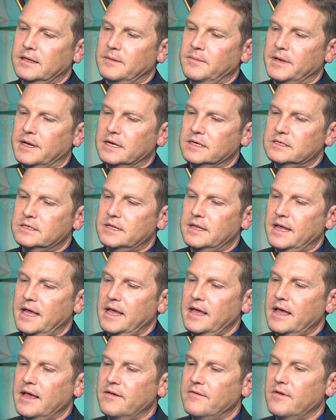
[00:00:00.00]
because
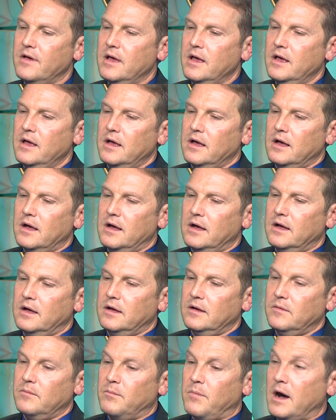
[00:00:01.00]
they have
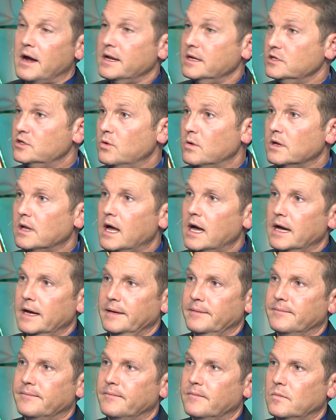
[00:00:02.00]
uh, bought into a
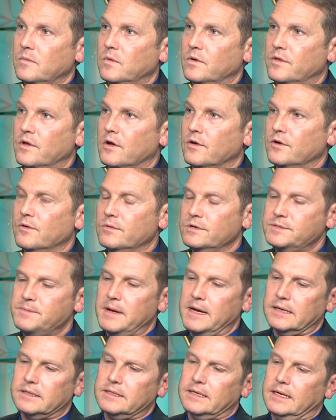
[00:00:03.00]
lie, with yes. all due
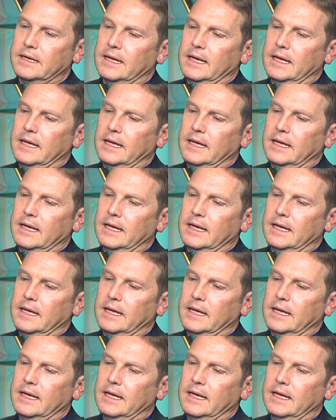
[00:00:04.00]
respect.